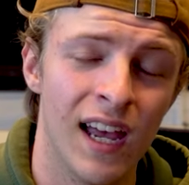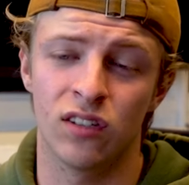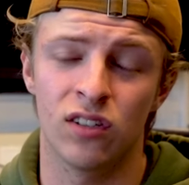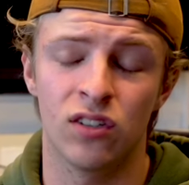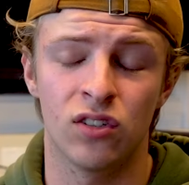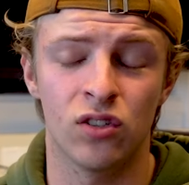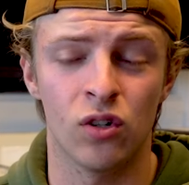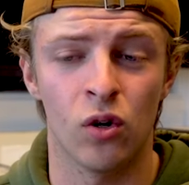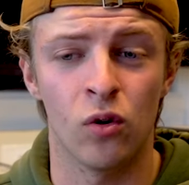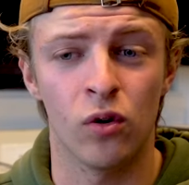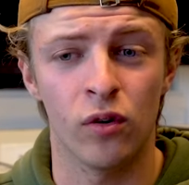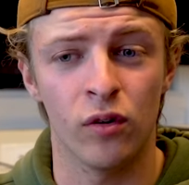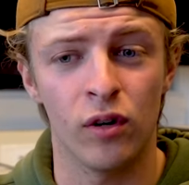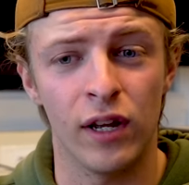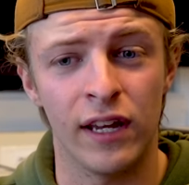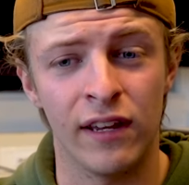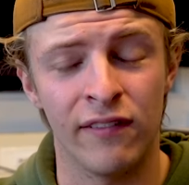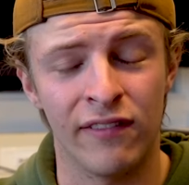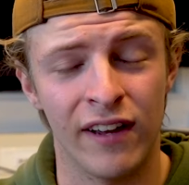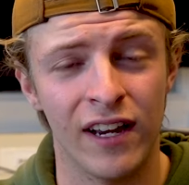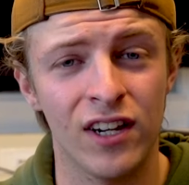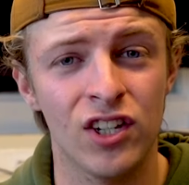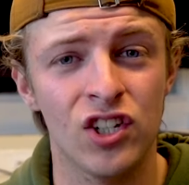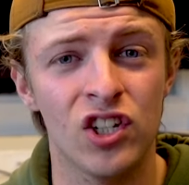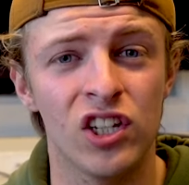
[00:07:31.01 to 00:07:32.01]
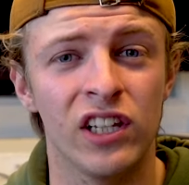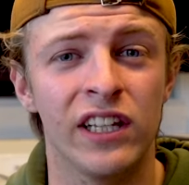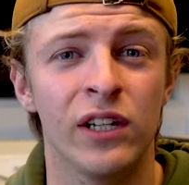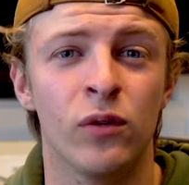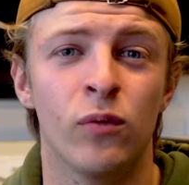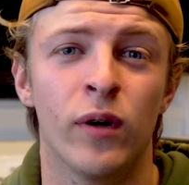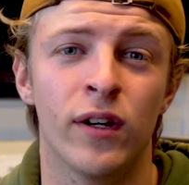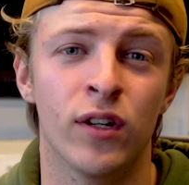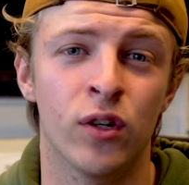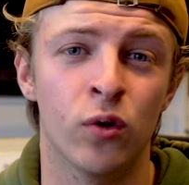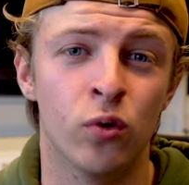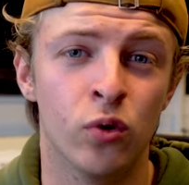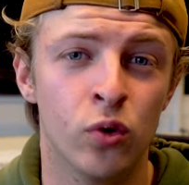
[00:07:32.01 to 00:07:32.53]
So eventually
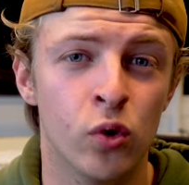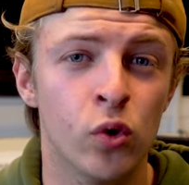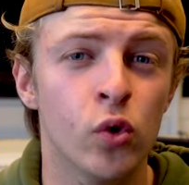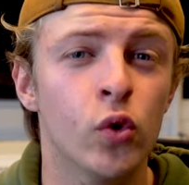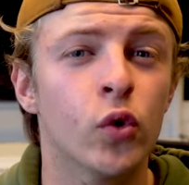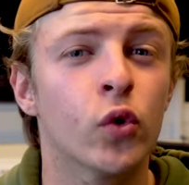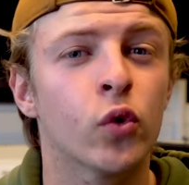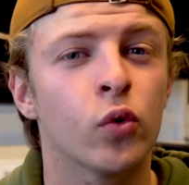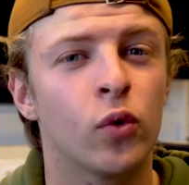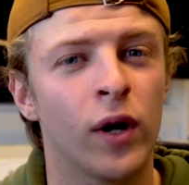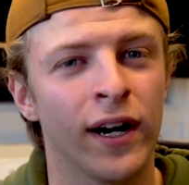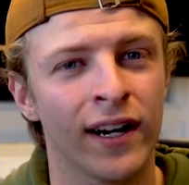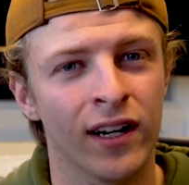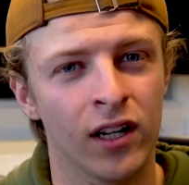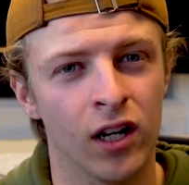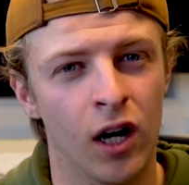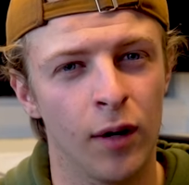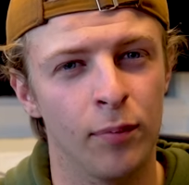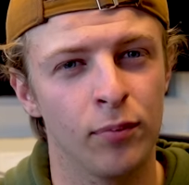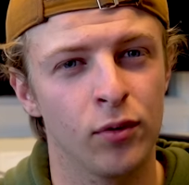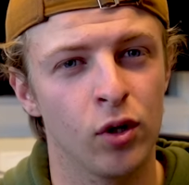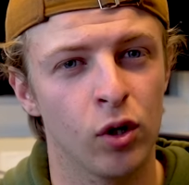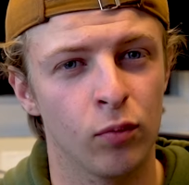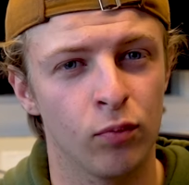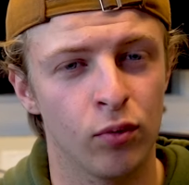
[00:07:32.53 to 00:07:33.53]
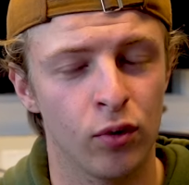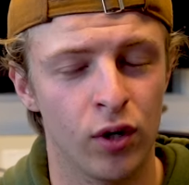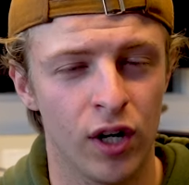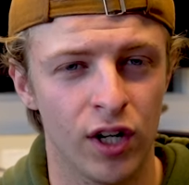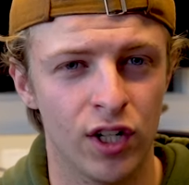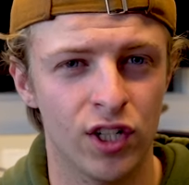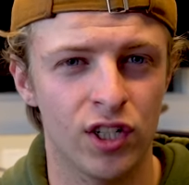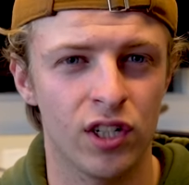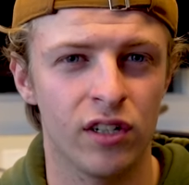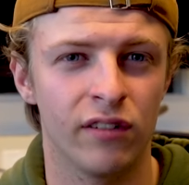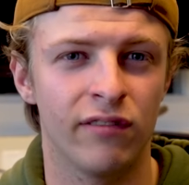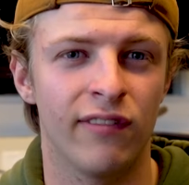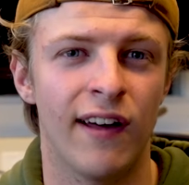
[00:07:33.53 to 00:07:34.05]
when you do crank up your
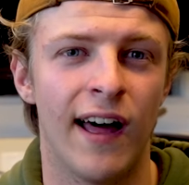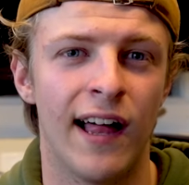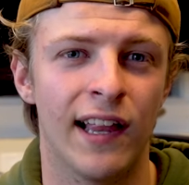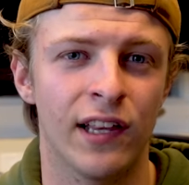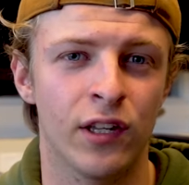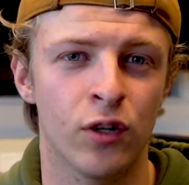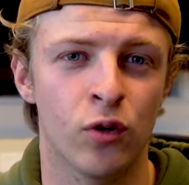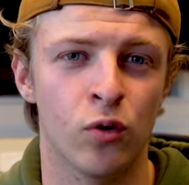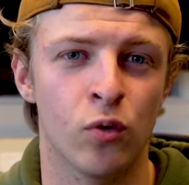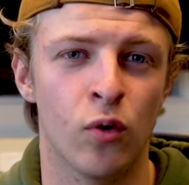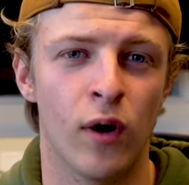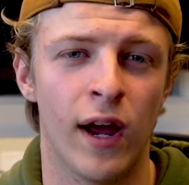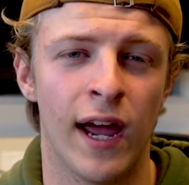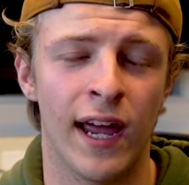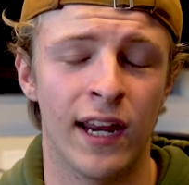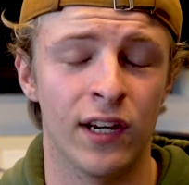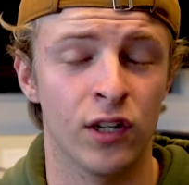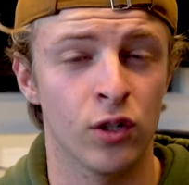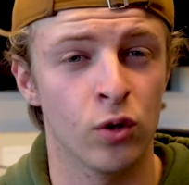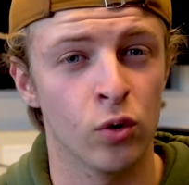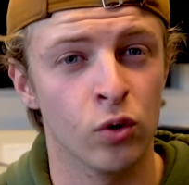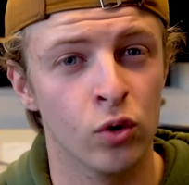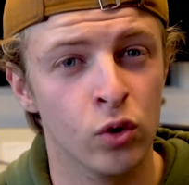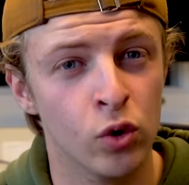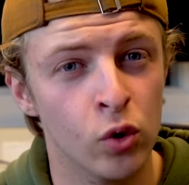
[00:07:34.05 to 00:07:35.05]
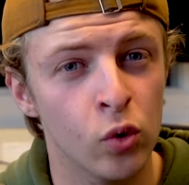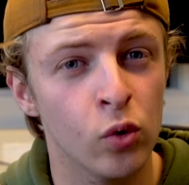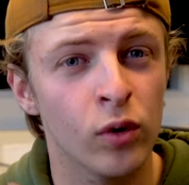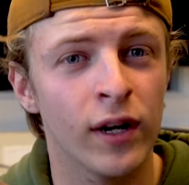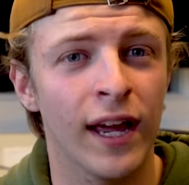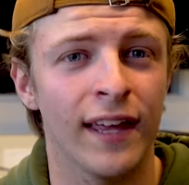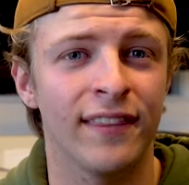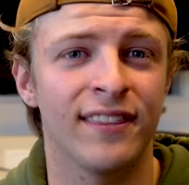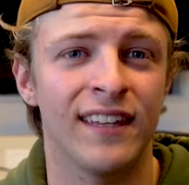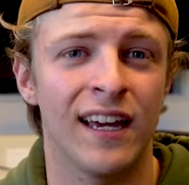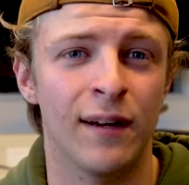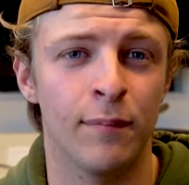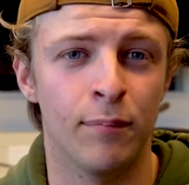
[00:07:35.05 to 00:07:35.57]
production value and you do
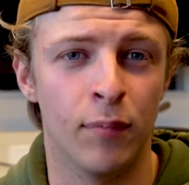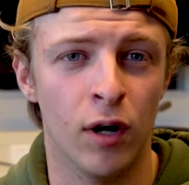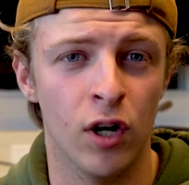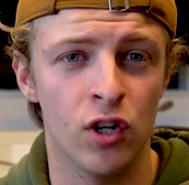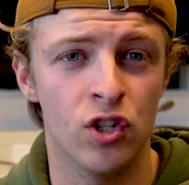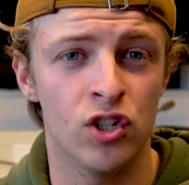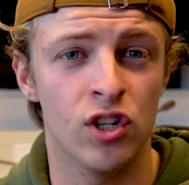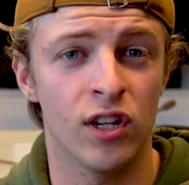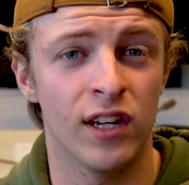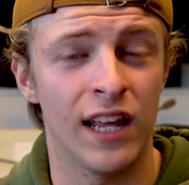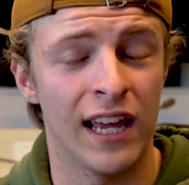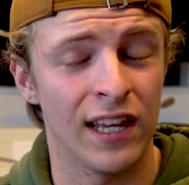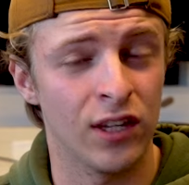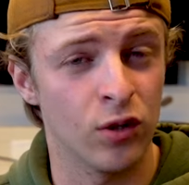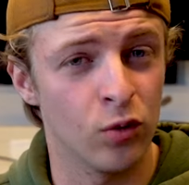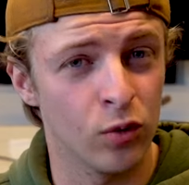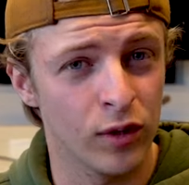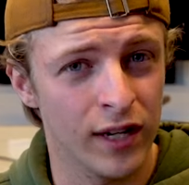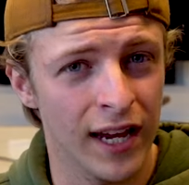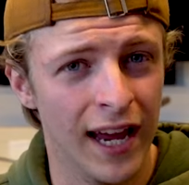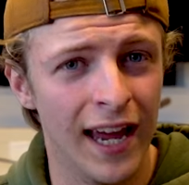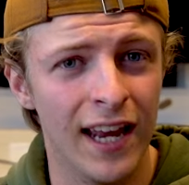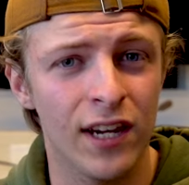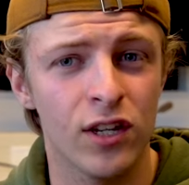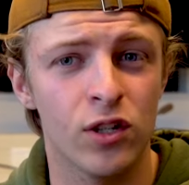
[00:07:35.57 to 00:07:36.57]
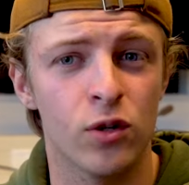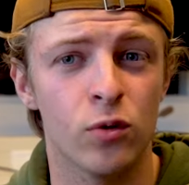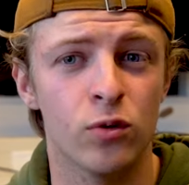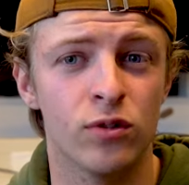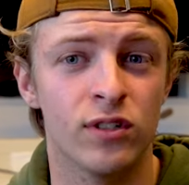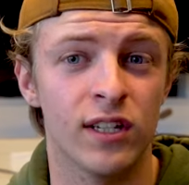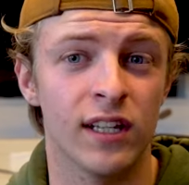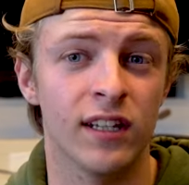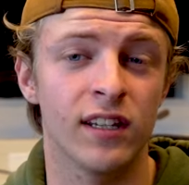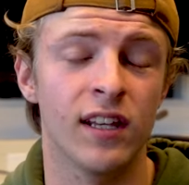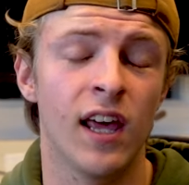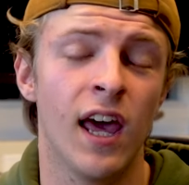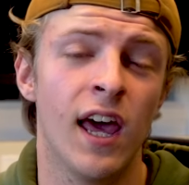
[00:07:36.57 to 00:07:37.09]
get that budget and you can use
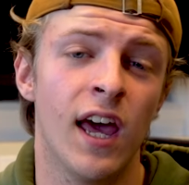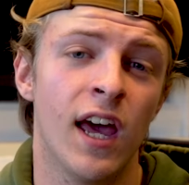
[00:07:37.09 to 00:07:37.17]
it,